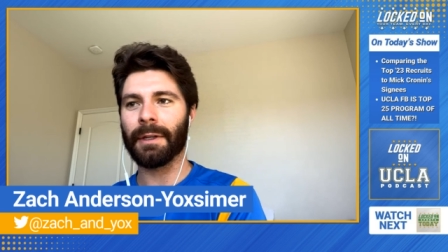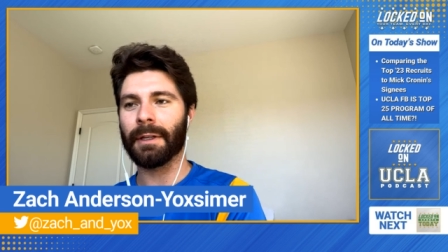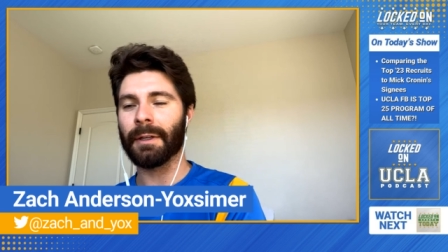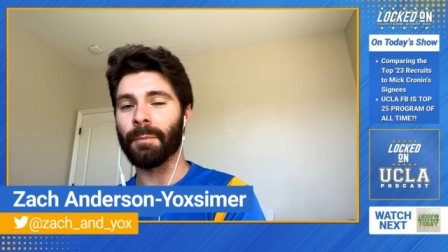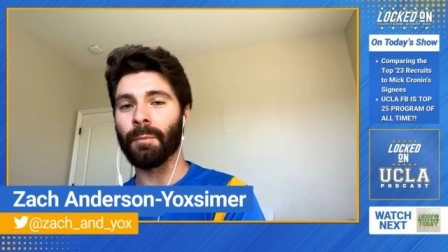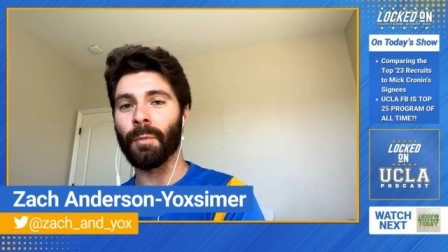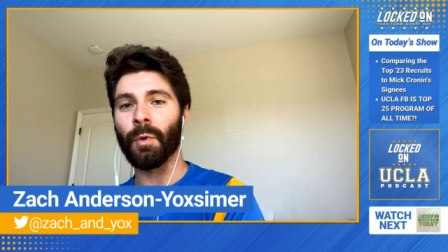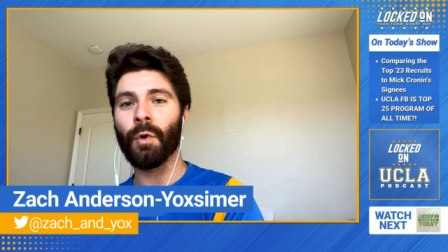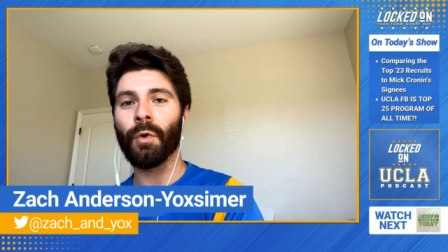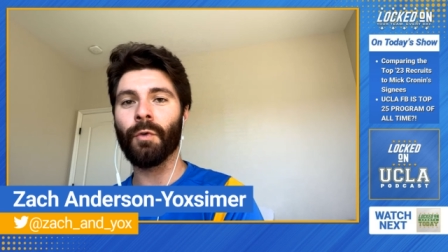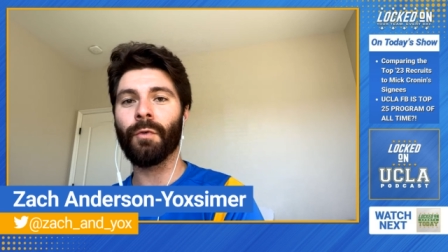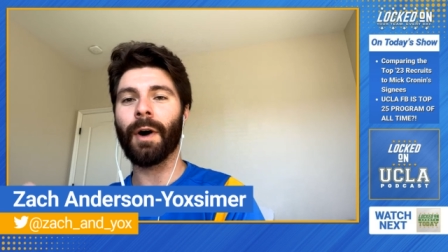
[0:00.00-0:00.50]
can
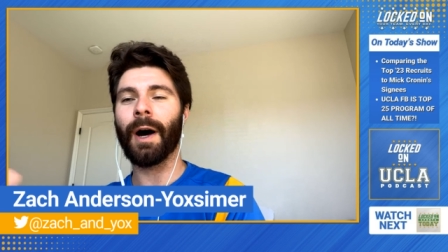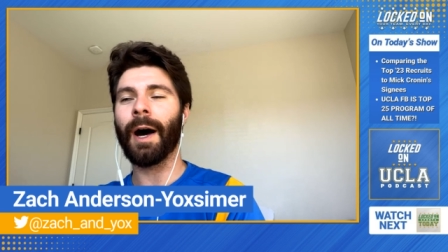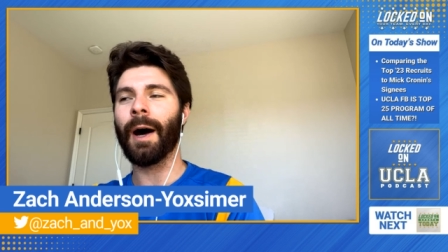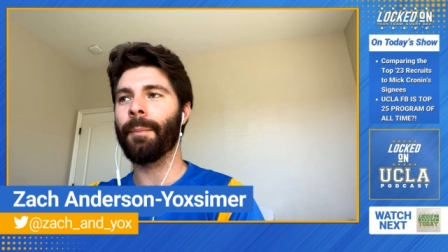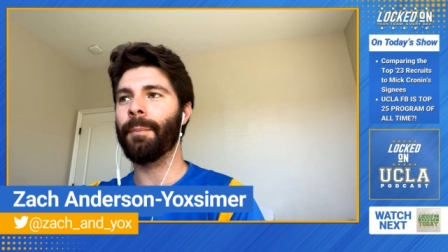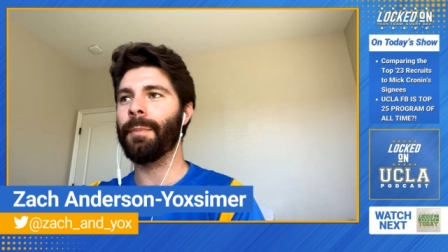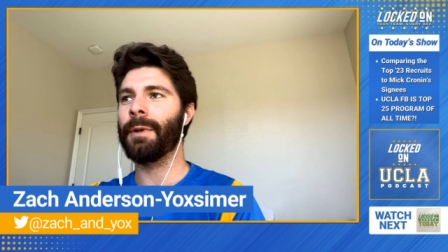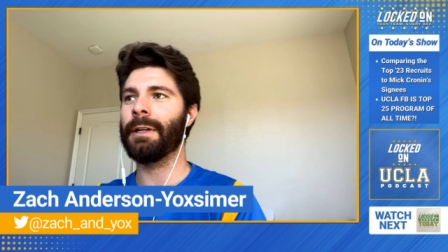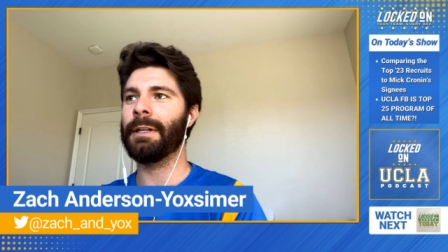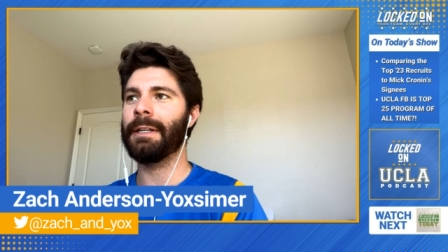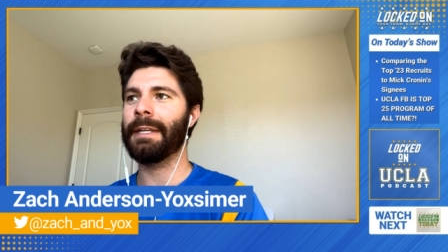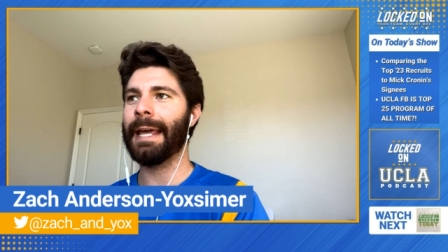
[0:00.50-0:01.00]
move
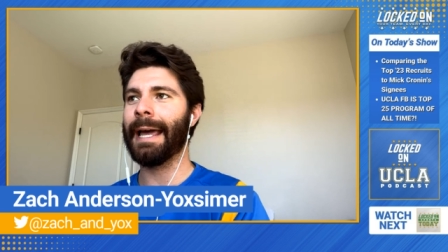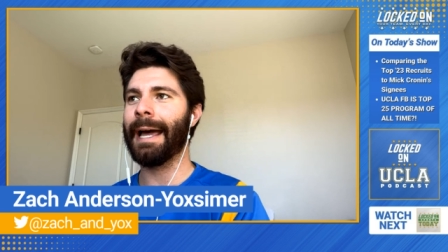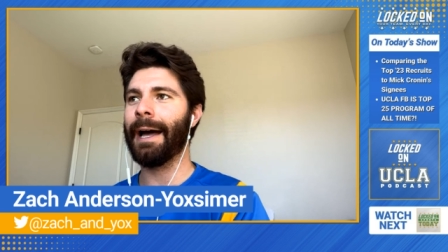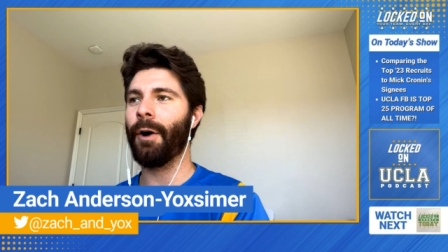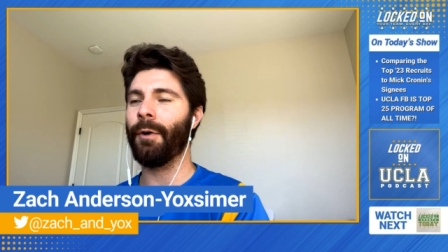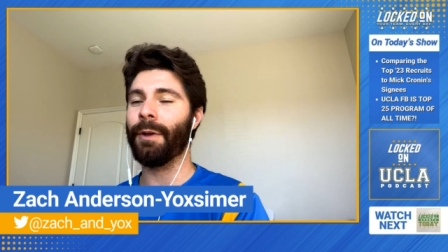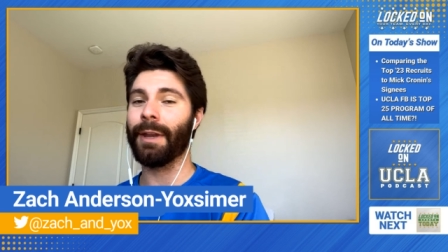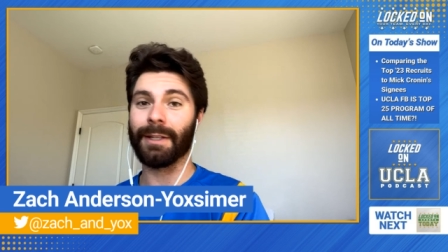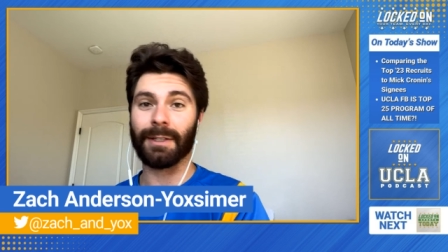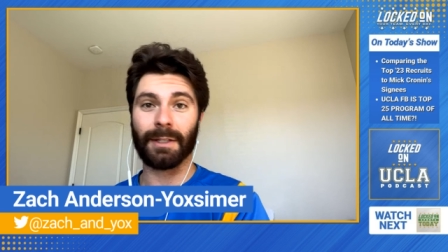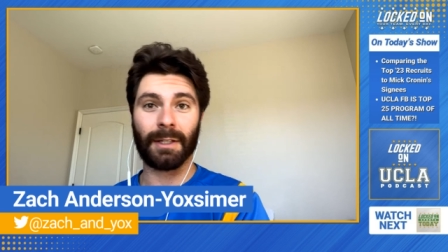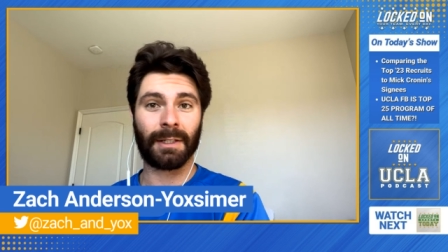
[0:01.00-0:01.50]
up and
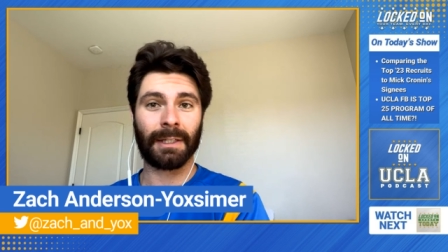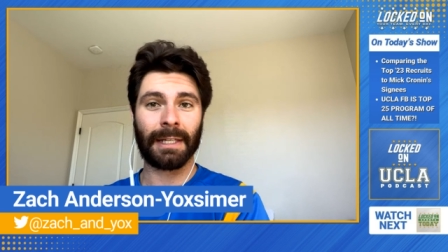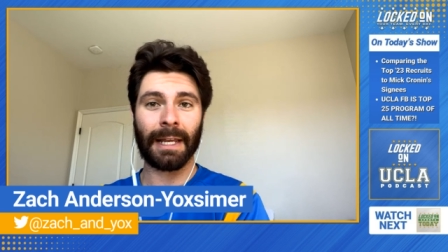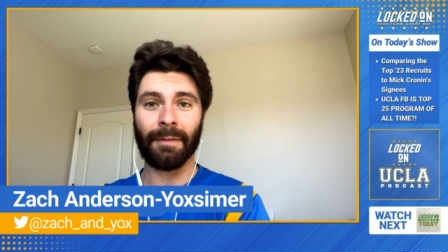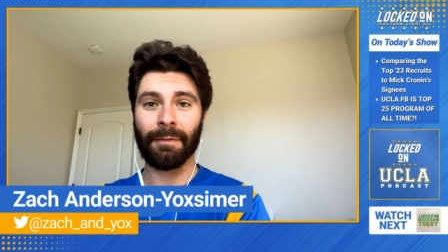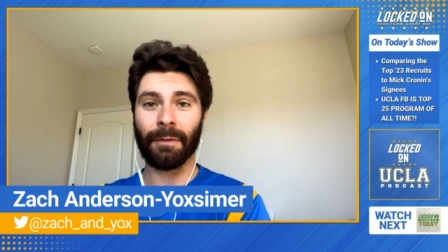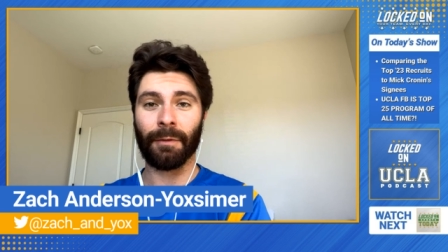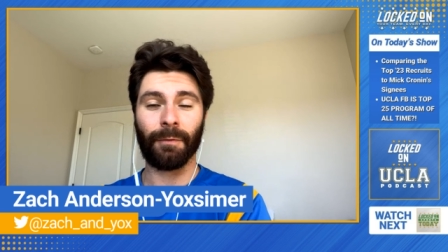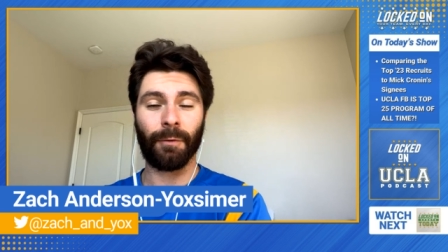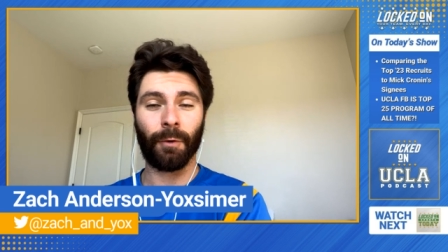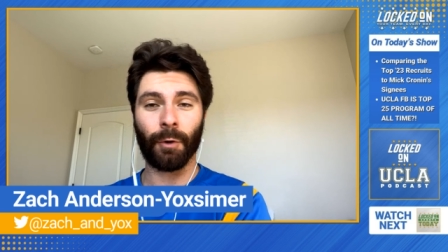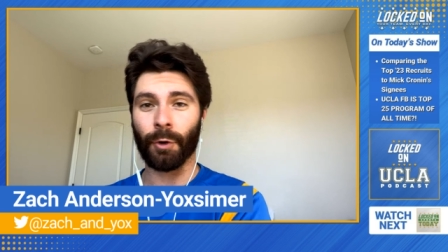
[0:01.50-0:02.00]
down as a
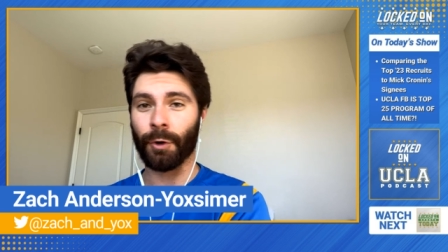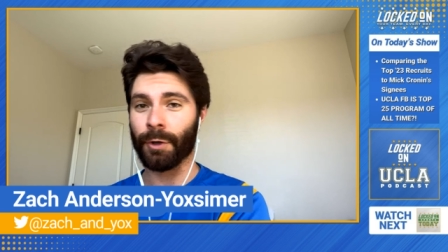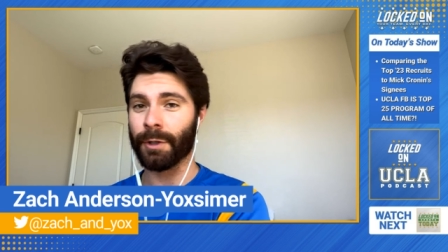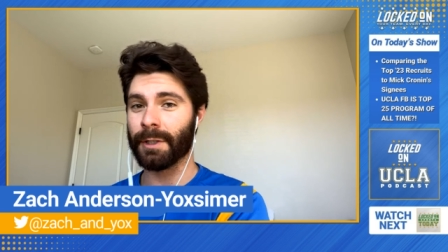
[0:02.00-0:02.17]
seven footer.